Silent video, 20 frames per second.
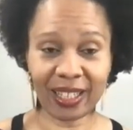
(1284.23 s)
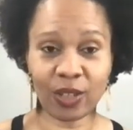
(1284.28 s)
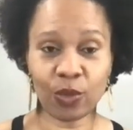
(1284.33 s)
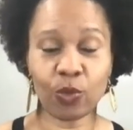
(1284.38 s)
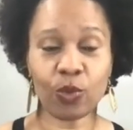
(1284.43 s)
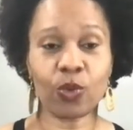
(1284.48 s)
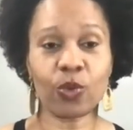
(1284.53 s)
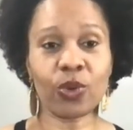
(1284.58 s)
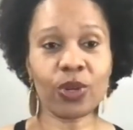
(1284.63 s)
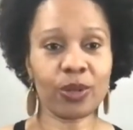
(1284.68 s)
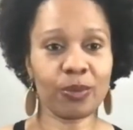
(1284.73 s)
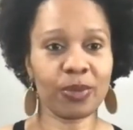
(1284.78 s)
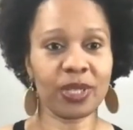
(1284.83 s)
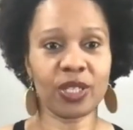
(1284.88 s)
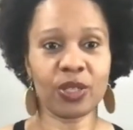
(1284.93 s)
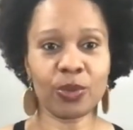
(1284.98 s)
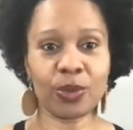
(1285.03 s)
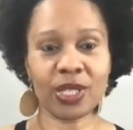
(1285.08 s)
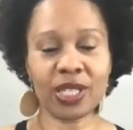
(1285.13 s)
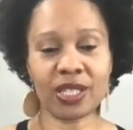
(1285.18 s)
when we'd be
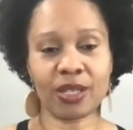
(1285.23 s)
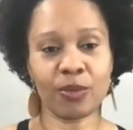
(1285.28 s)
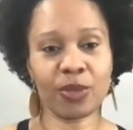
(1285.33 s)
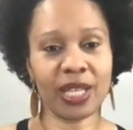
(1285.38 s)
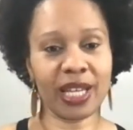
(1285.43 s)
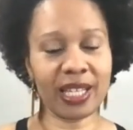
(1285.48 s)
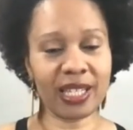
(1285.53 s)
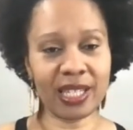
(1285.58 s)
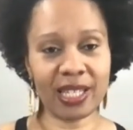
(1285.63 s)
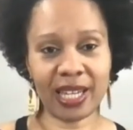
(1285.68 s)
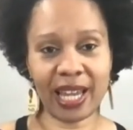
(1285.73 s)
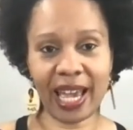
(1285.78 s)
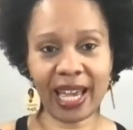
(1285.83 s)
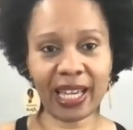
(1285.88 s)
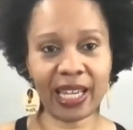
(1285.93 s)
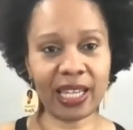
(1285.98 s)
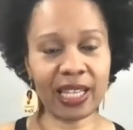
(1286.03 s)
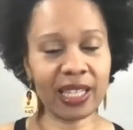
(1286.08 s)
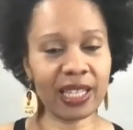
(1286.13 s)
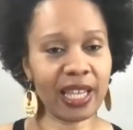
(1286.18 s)
doing some of that
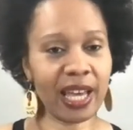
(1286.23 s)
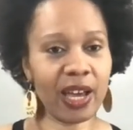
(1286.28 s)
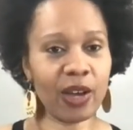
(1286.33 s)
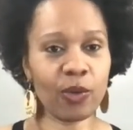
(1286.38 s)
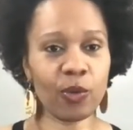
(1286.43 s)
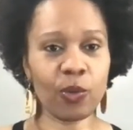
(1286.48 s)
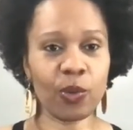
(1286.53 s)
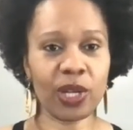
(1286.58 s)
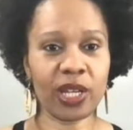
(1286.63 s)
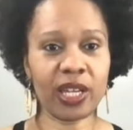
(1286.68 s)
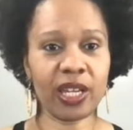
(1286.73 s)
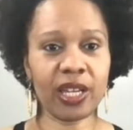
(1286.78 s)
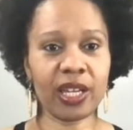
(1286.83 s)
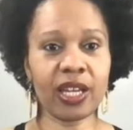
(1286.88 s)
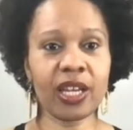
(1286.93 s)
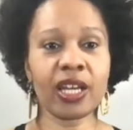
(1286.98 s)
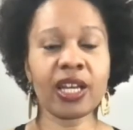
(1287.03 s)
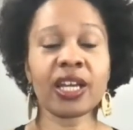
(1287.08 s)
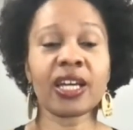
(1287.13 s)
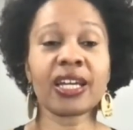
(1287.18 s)
snacking that
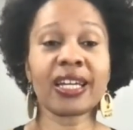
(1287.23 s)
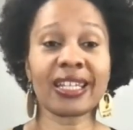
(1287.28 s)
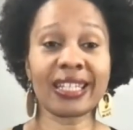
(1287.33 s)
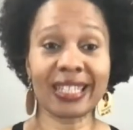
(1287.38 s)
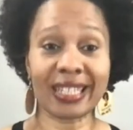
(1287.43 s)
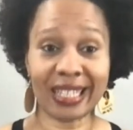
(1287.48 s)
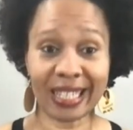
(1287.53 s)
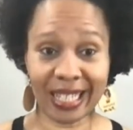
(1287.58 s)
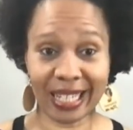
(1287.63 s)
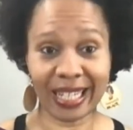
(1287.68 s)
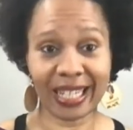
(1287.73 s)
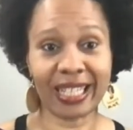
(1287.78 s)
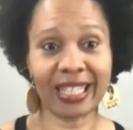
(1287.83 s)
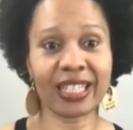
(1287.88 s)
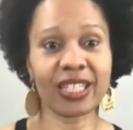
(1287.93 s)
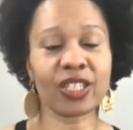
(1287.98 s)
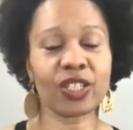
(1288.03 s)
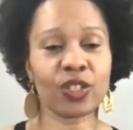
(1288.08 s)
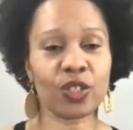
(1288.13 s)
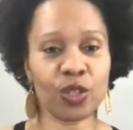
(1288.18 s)
we
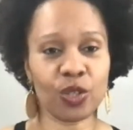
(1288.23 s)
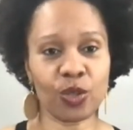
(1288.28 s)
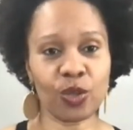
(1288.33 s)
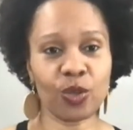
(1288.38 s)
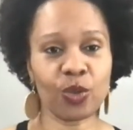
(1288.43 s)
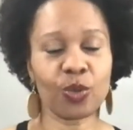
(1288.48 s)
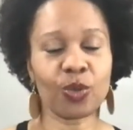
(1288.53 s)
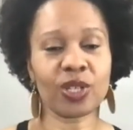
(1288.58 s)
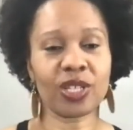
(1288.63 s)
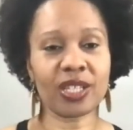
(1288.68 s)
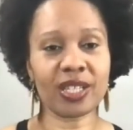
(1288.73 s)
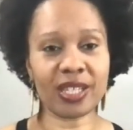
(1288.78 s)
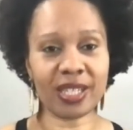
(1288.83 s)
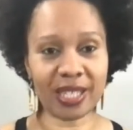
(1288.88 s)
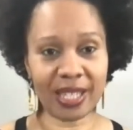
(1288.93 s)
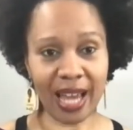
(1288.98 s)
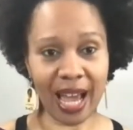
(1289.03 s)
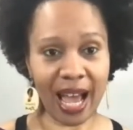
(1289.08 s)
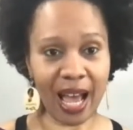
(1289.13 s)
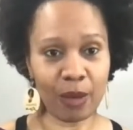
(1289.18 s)
need to
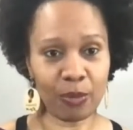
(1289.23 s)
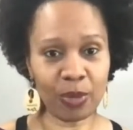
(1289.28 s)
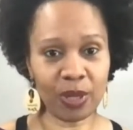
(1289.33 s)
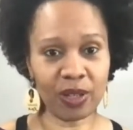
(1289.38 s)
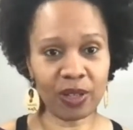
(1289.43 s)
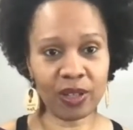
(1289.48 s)
stop,